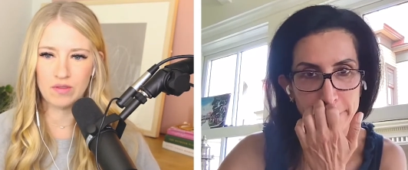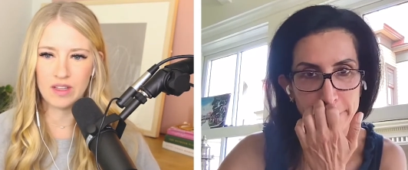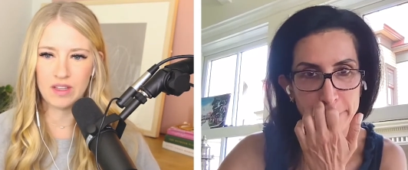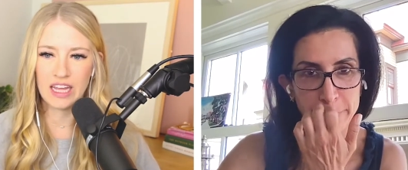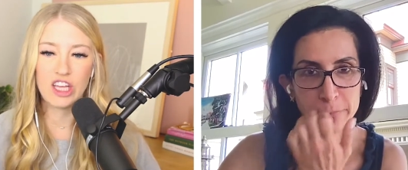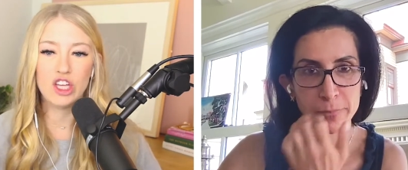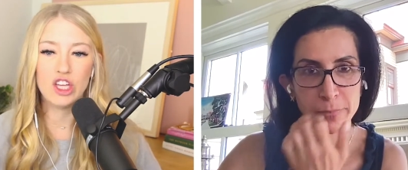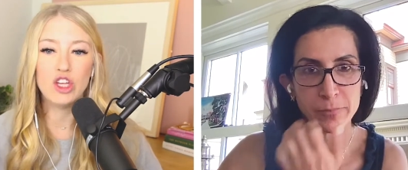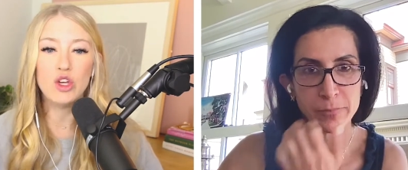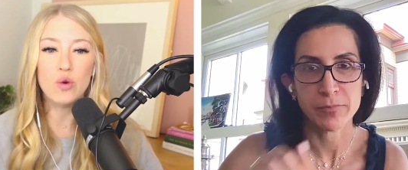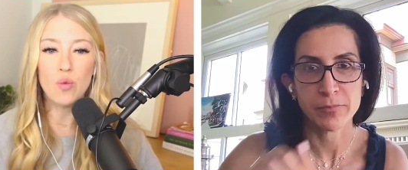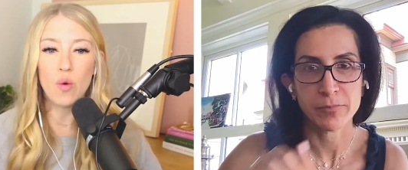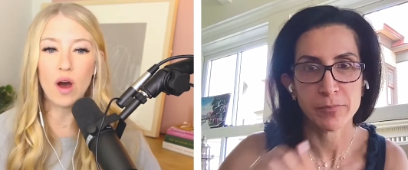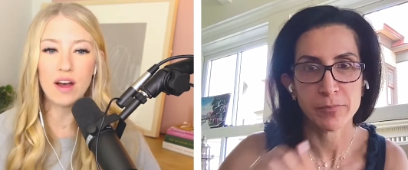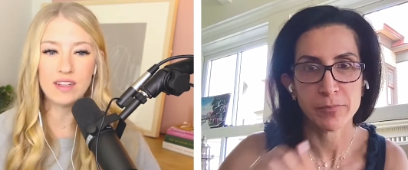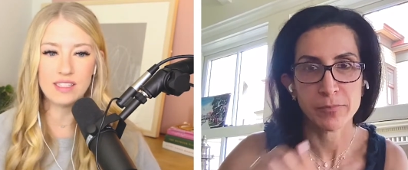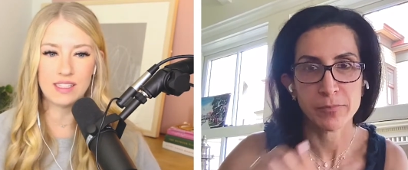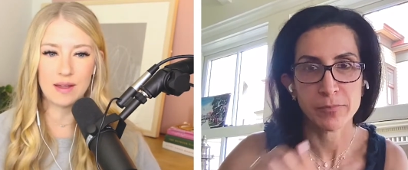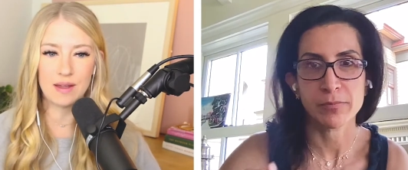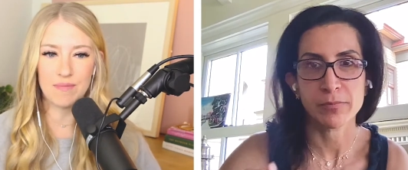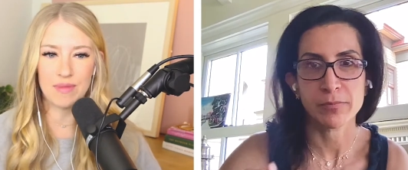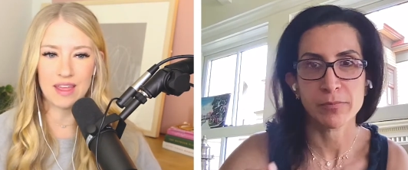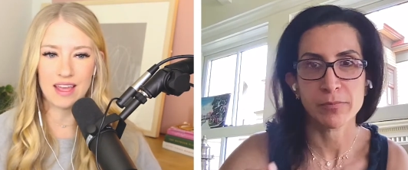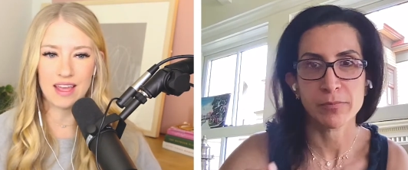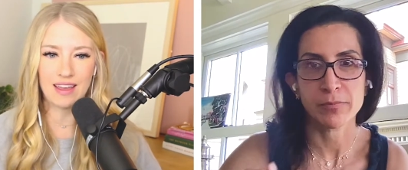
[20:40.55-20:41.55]
Speaker 1: Like you want
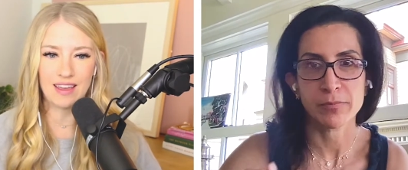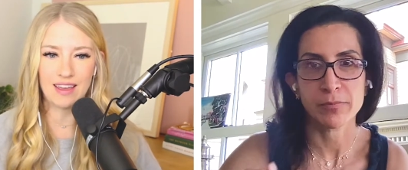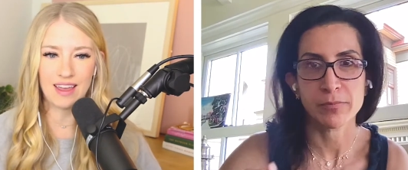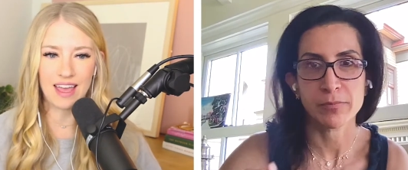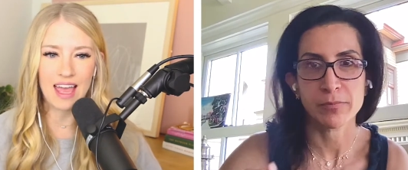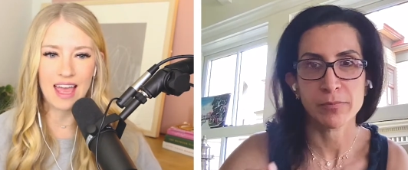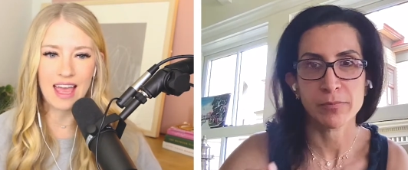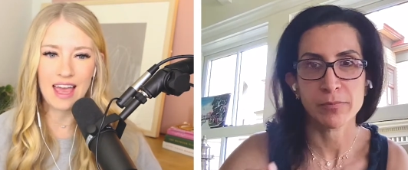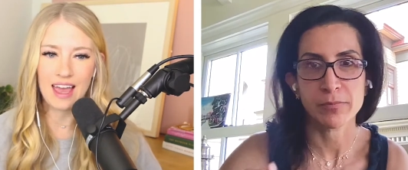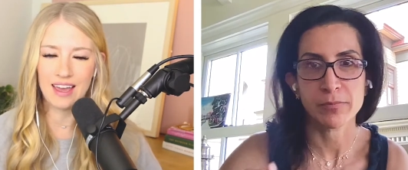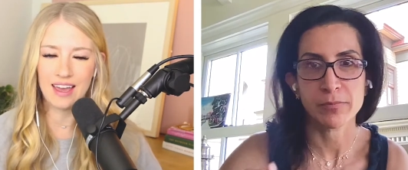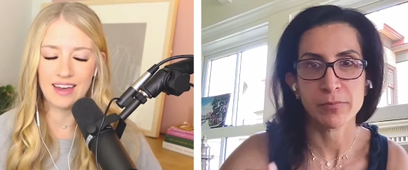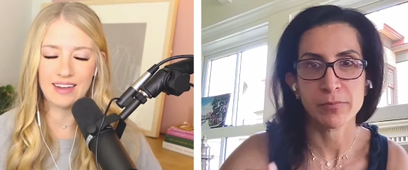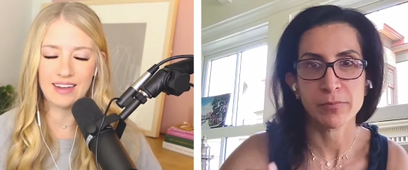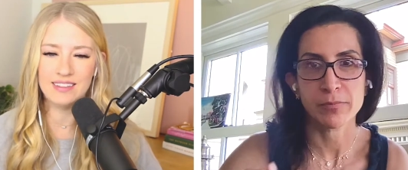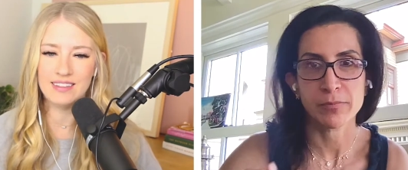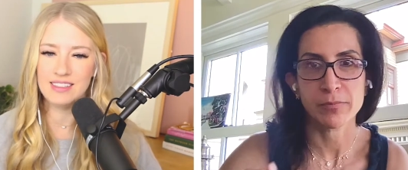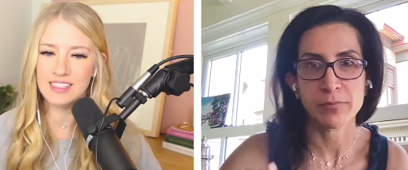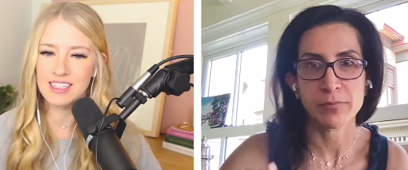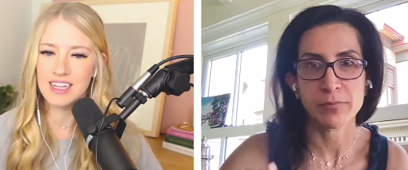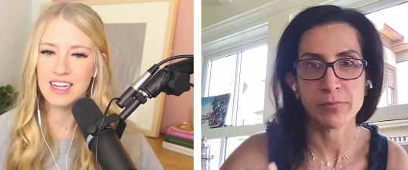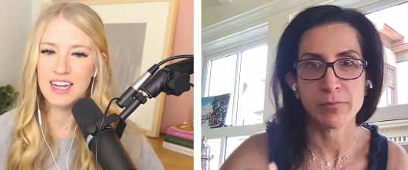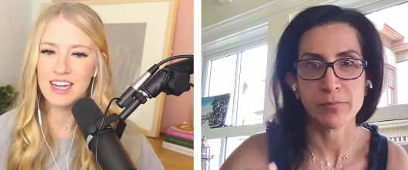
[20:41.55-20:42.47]
something and